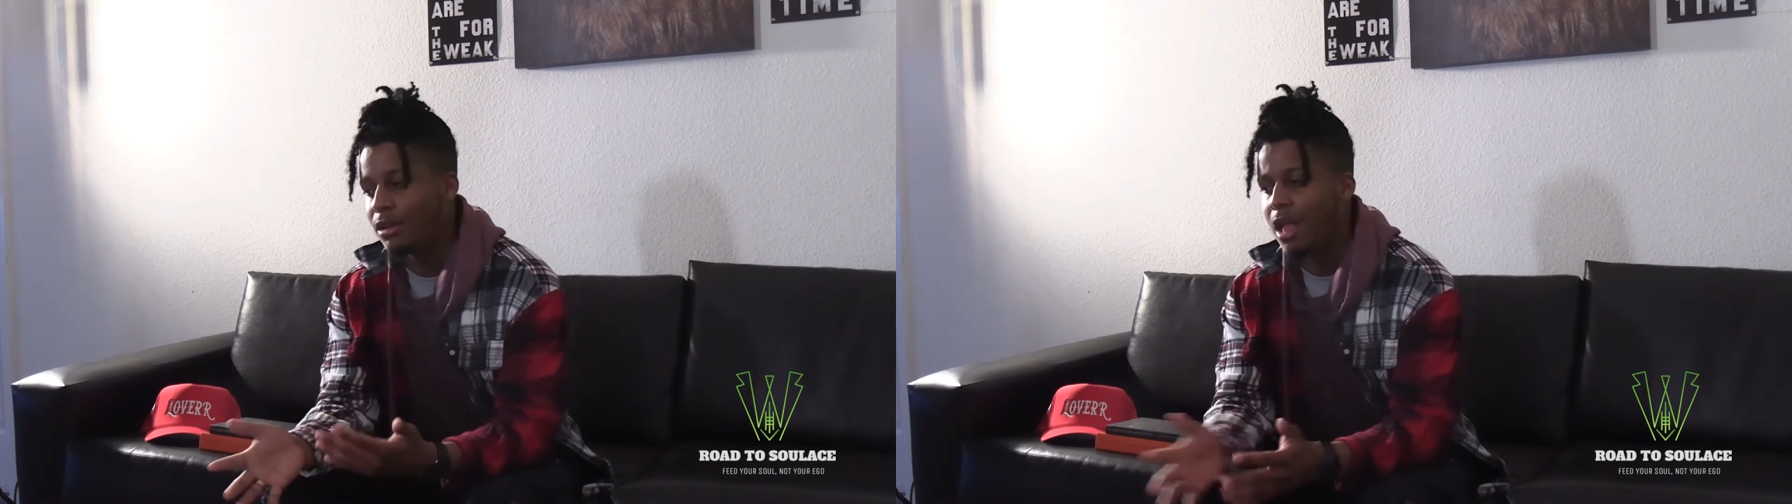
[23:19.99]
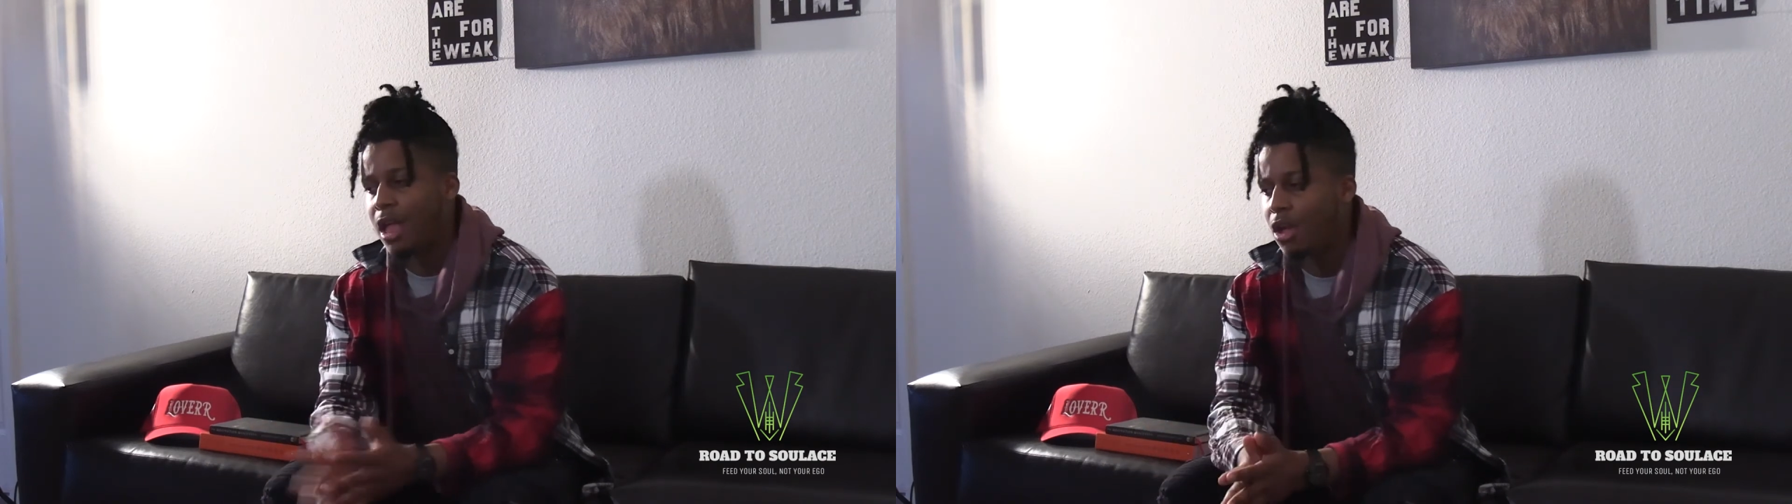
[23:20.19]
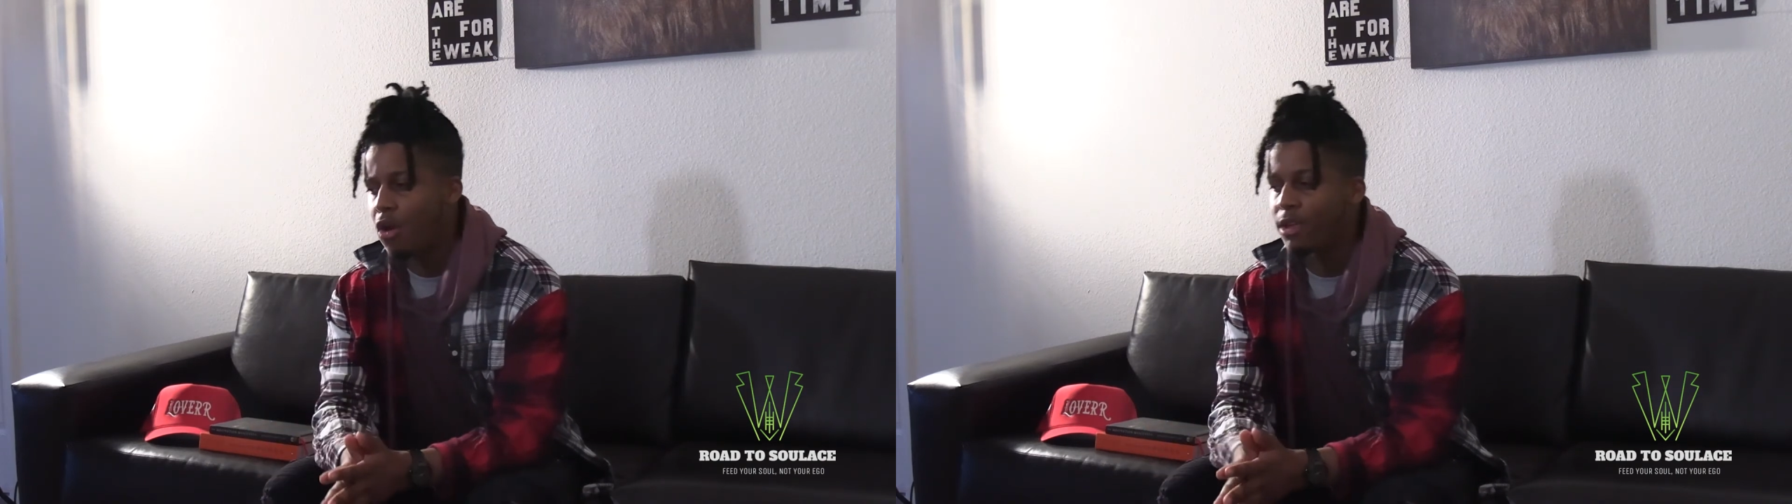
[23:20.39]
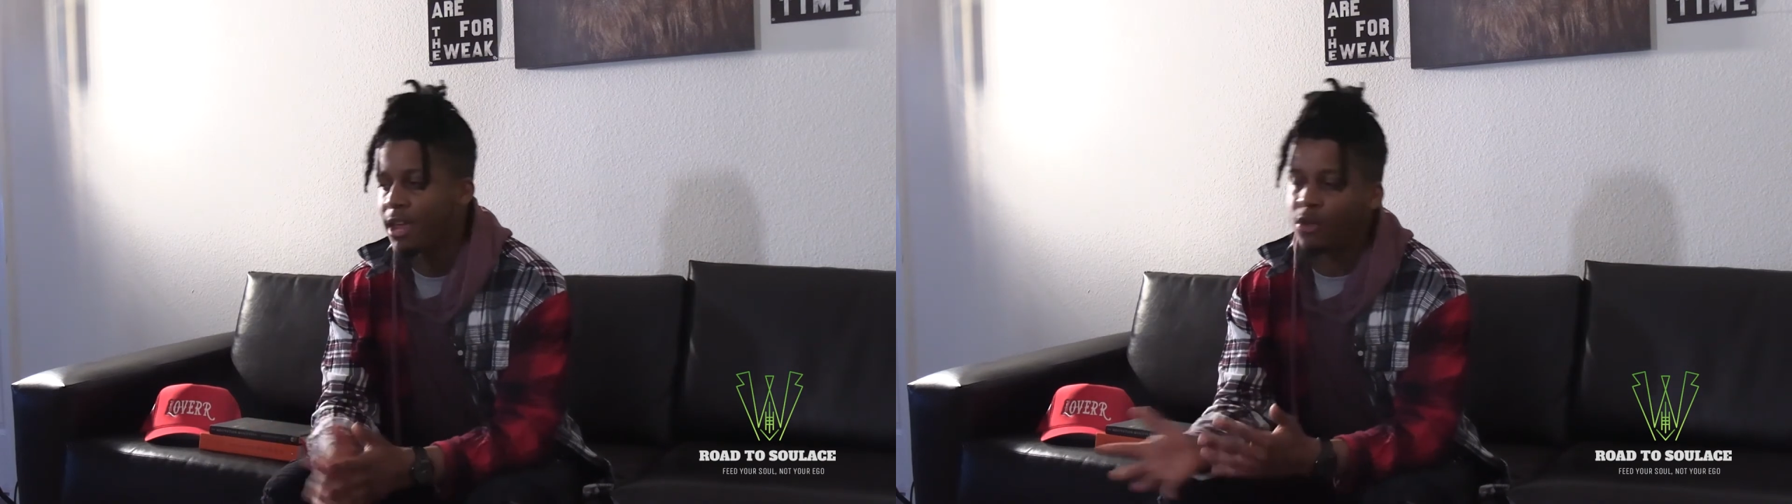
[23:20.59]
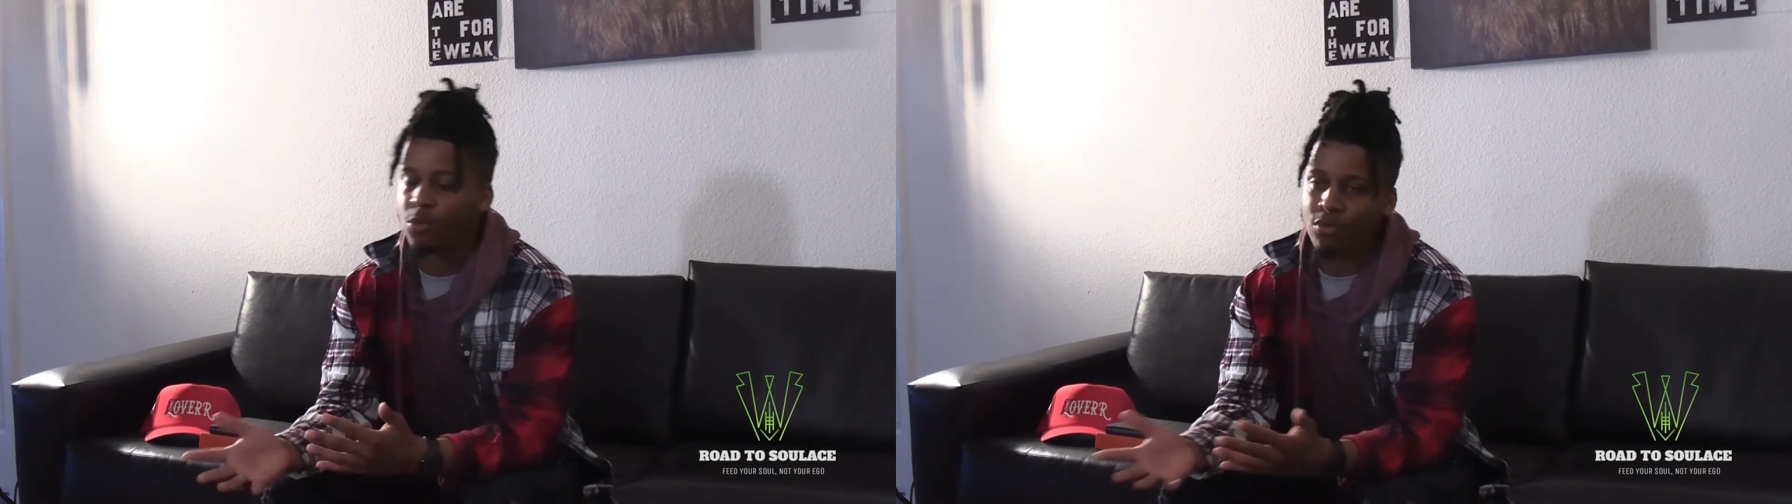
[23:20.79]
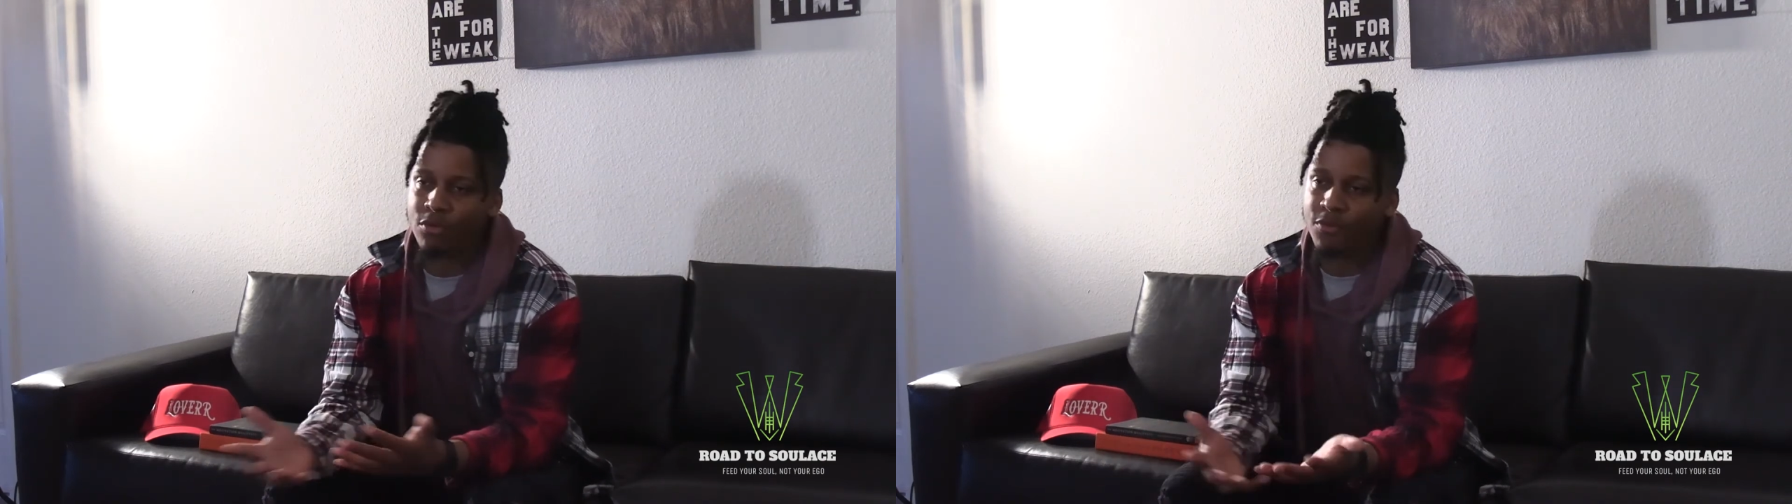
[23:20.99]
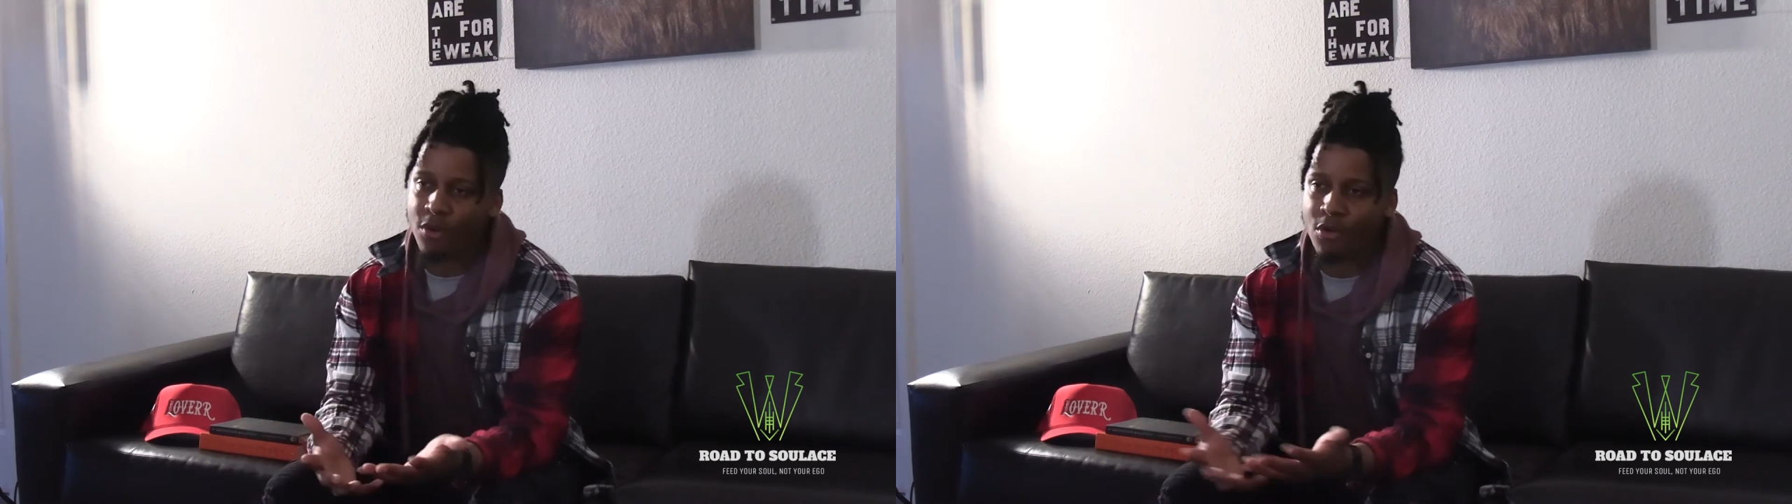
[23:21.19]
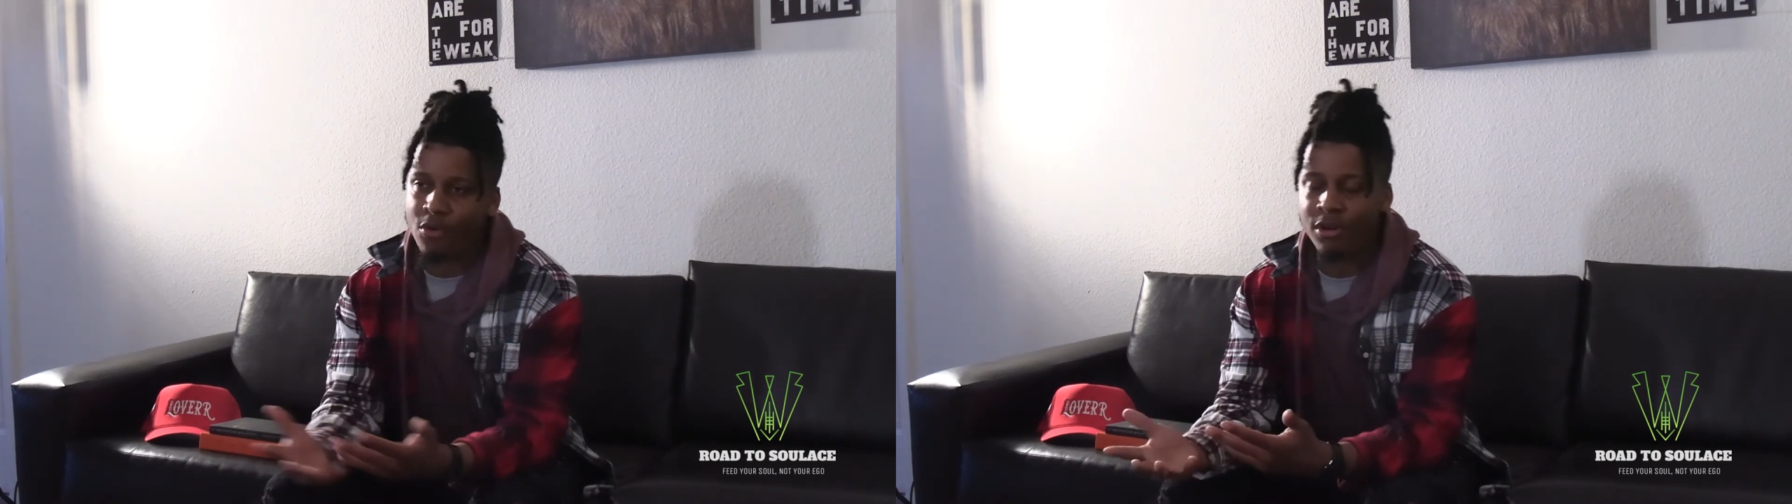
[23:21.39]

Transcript: like, oh yeah, you on the phone?